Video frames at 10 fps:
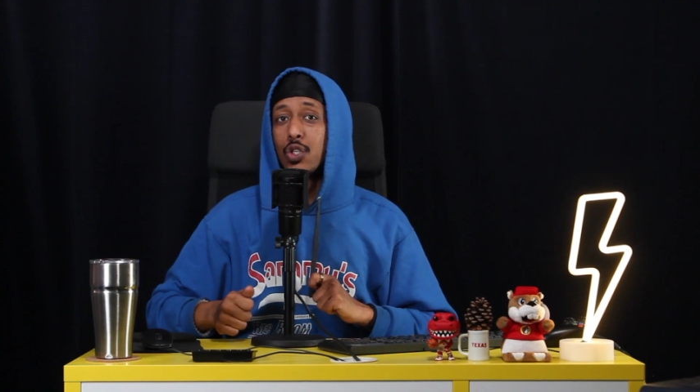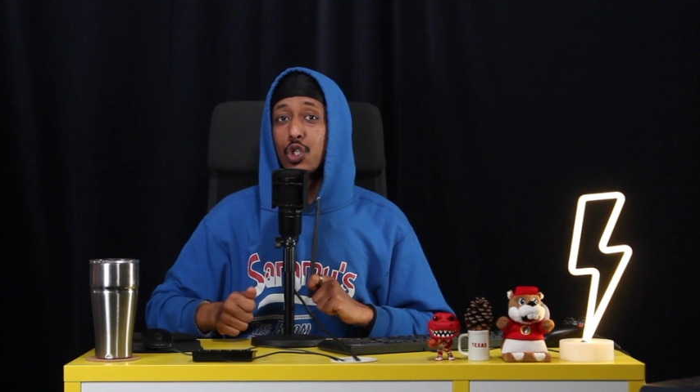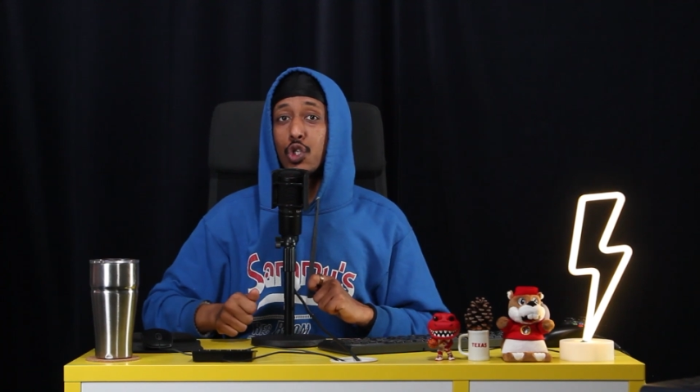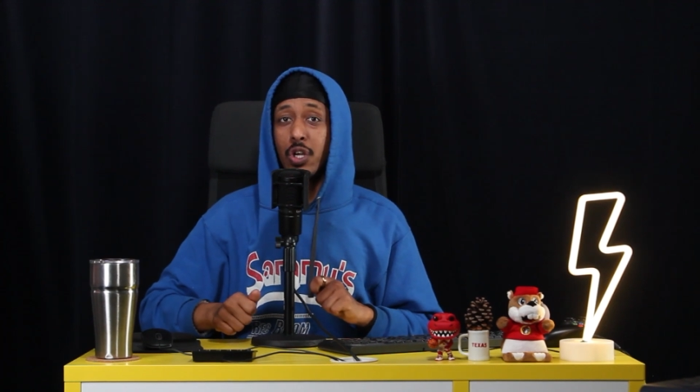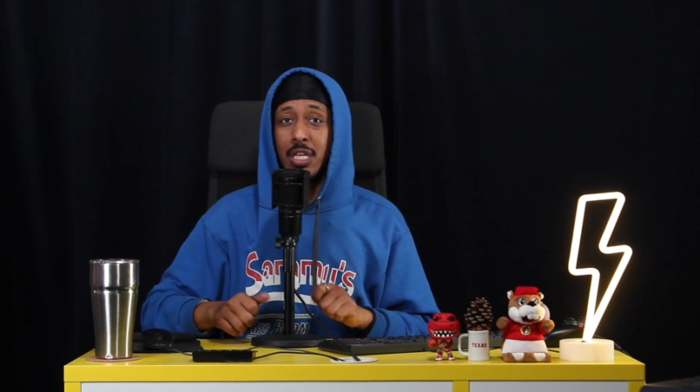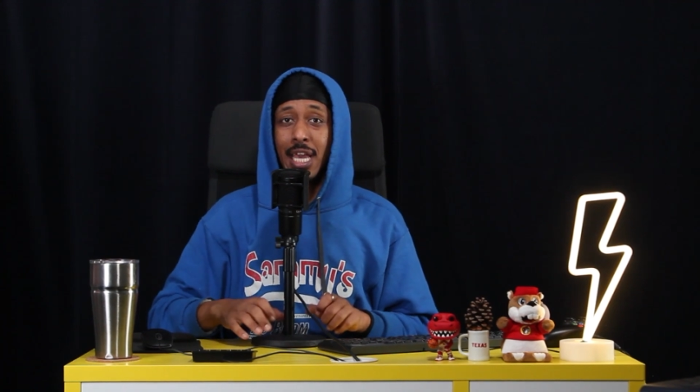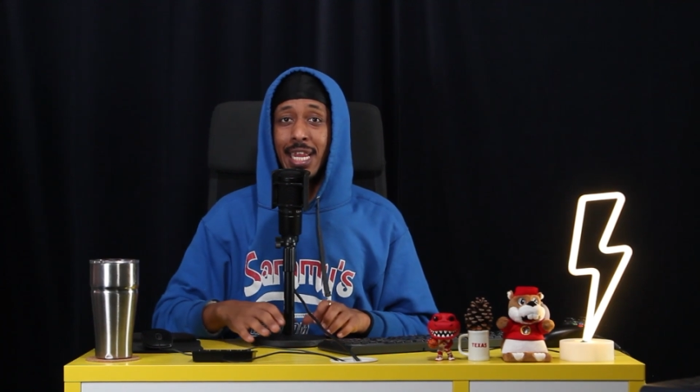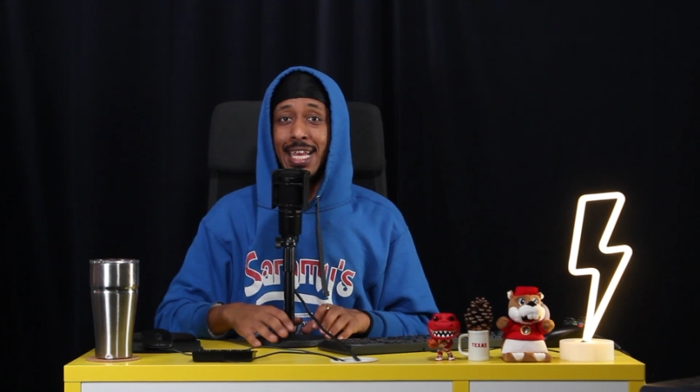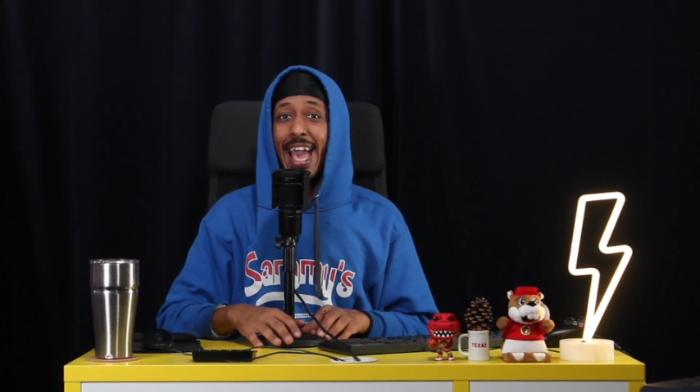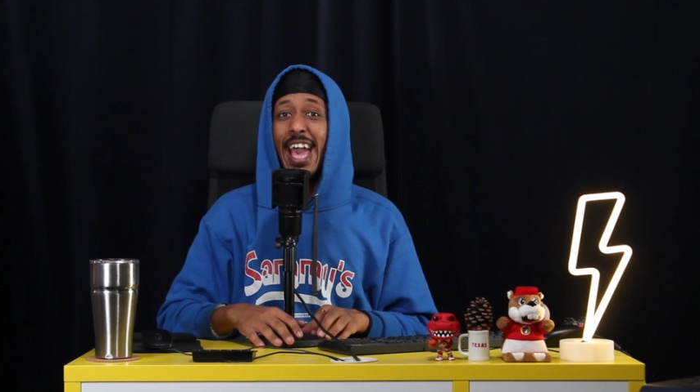started
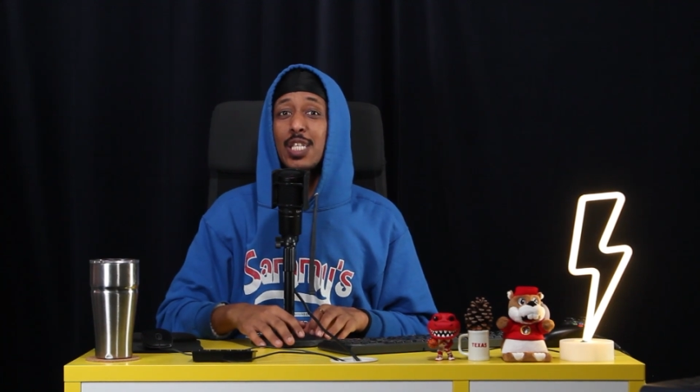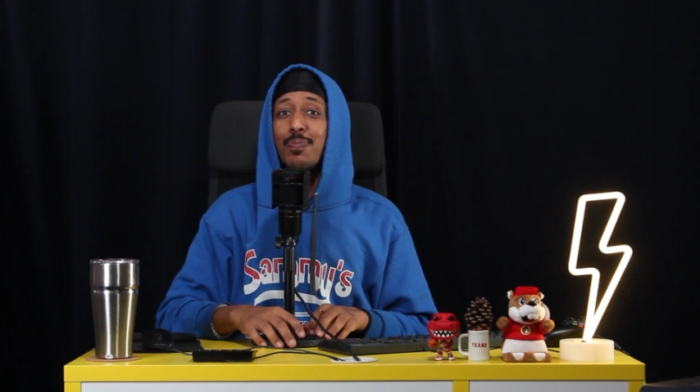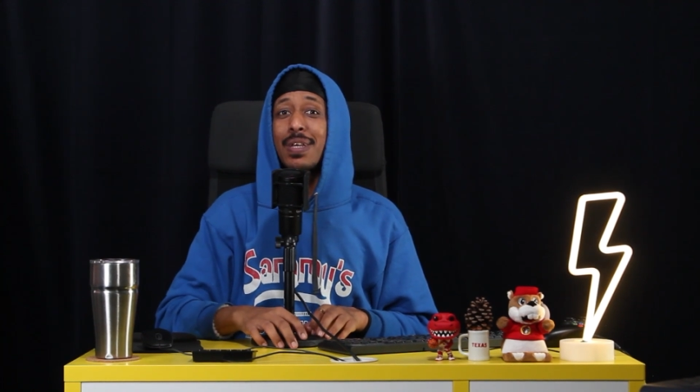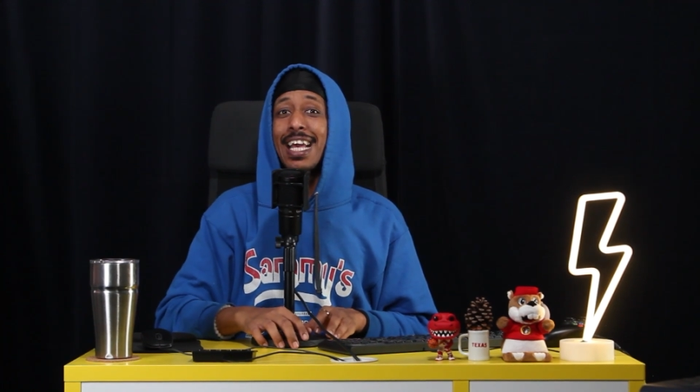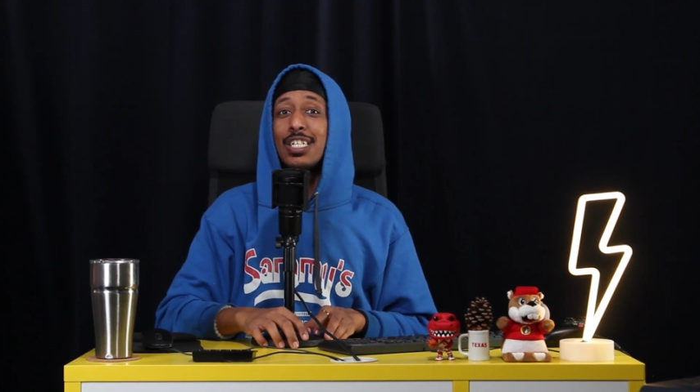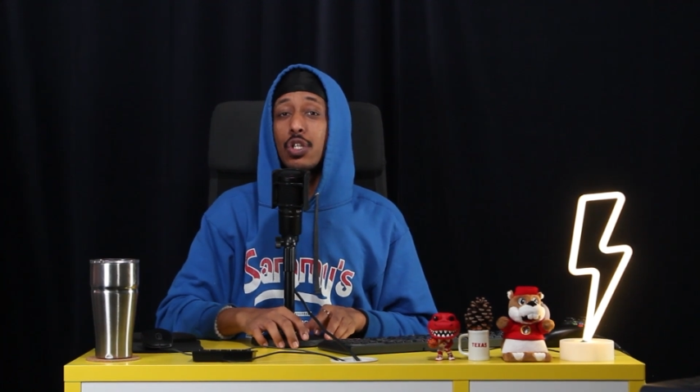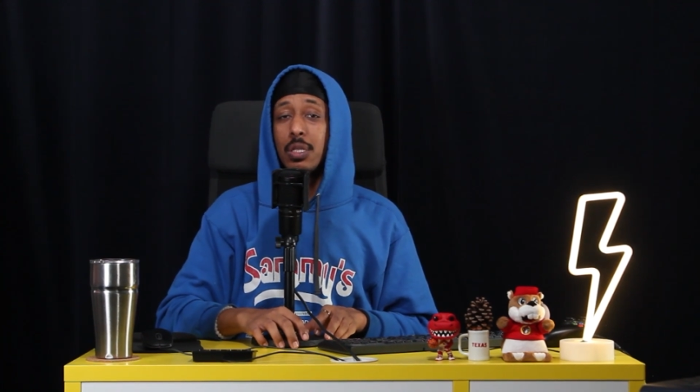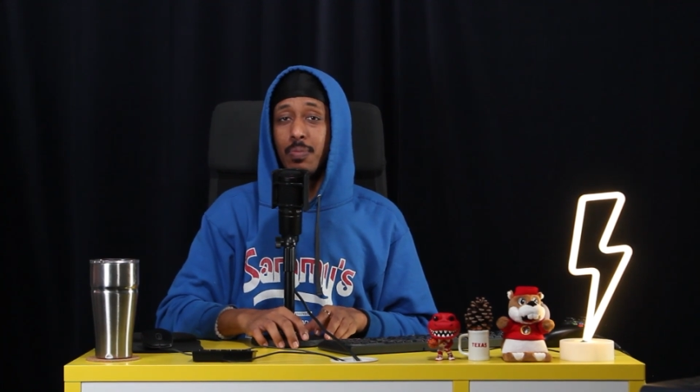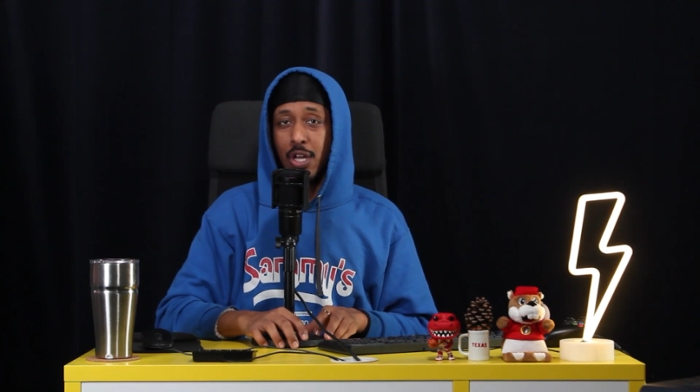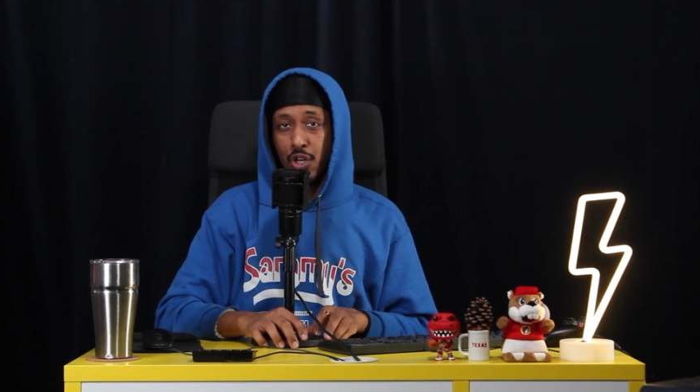getting
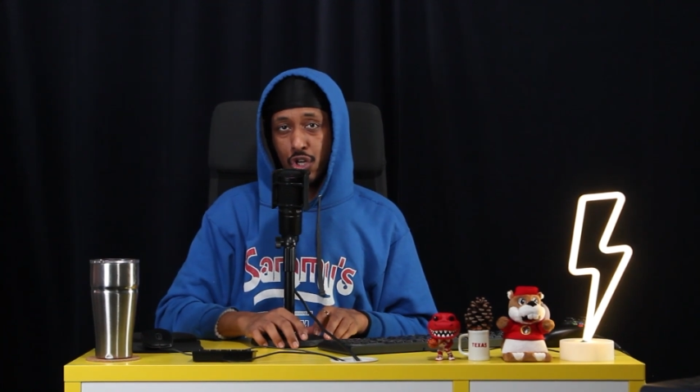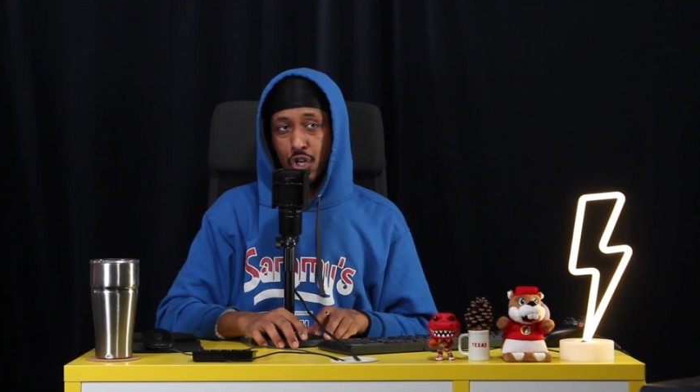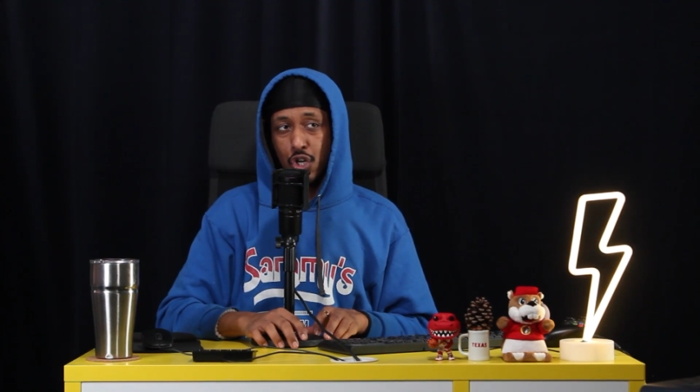exponentially better.